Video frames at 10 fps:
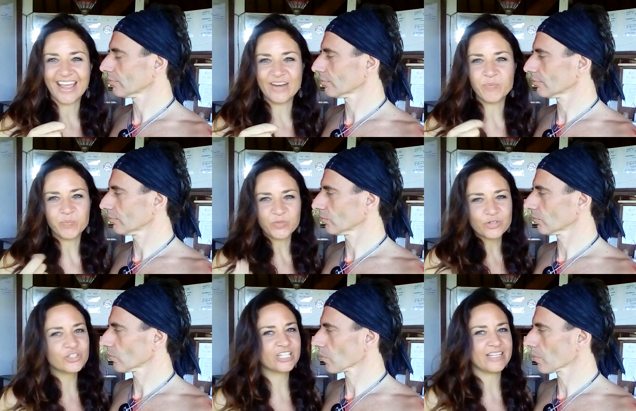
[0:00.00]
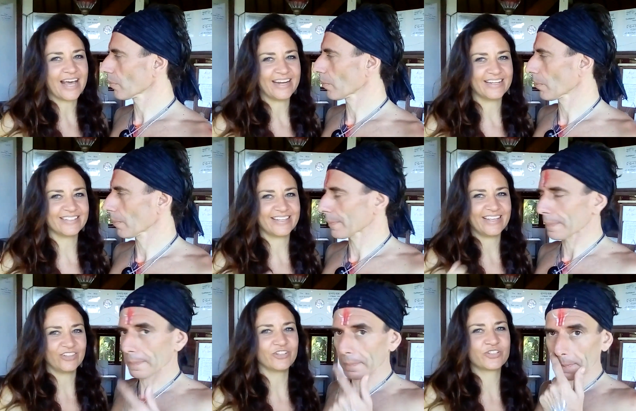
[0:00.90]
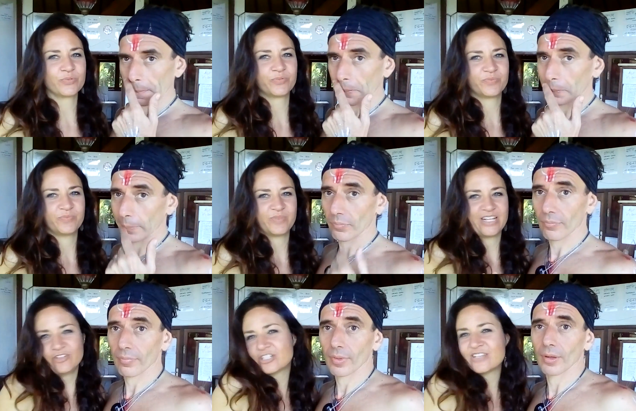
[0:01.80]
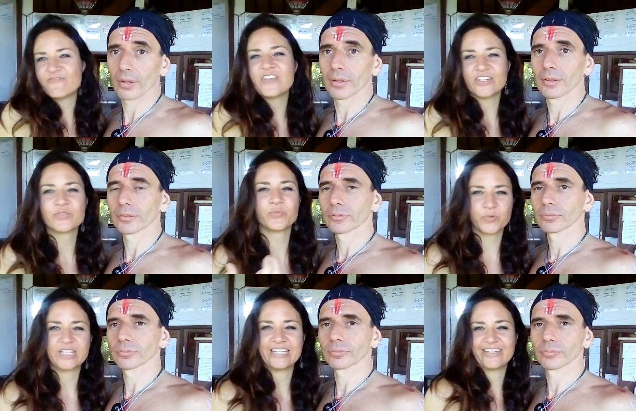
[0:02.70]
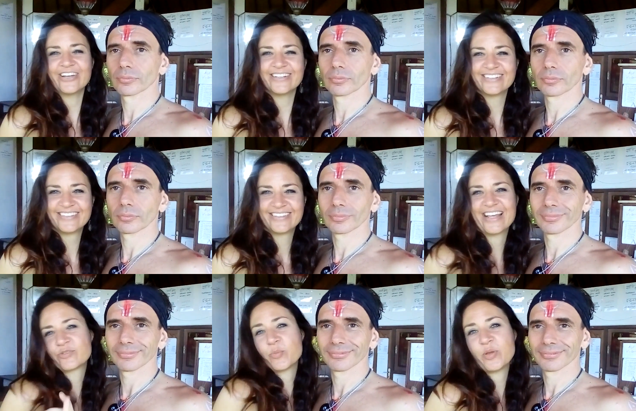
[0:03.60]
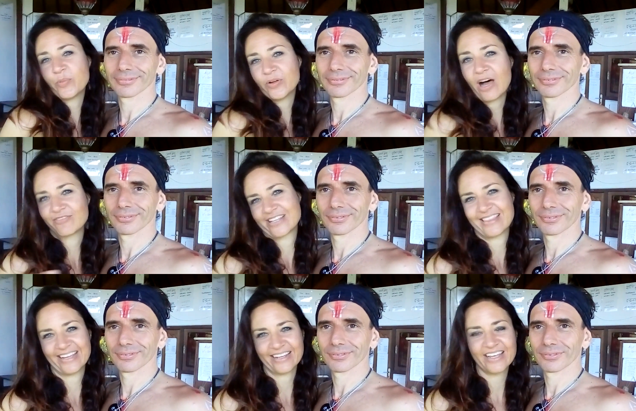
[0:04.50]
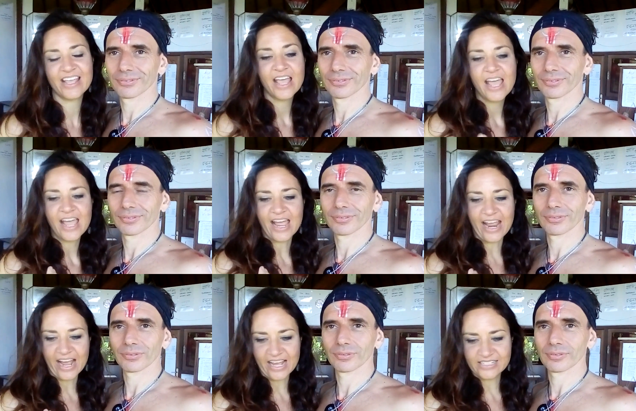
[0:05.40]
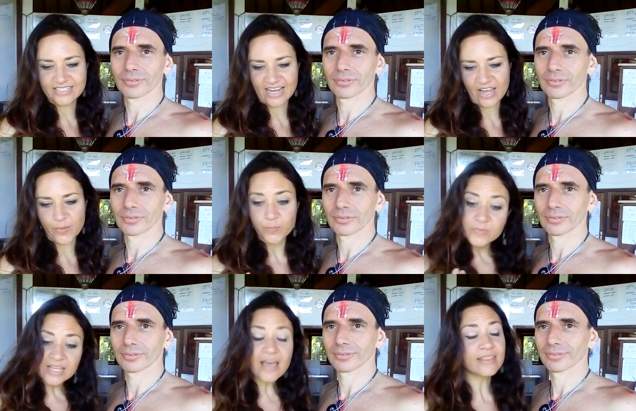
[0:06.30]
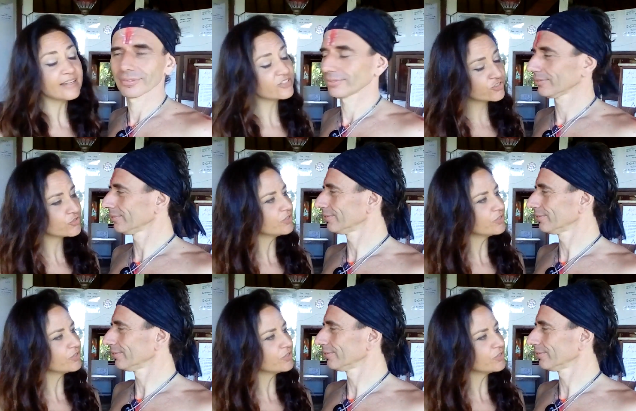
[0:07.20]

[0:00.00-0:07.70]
Speaker 1: and usually that is it looks it looks and feels really good. That's what people often think and um, yeah that's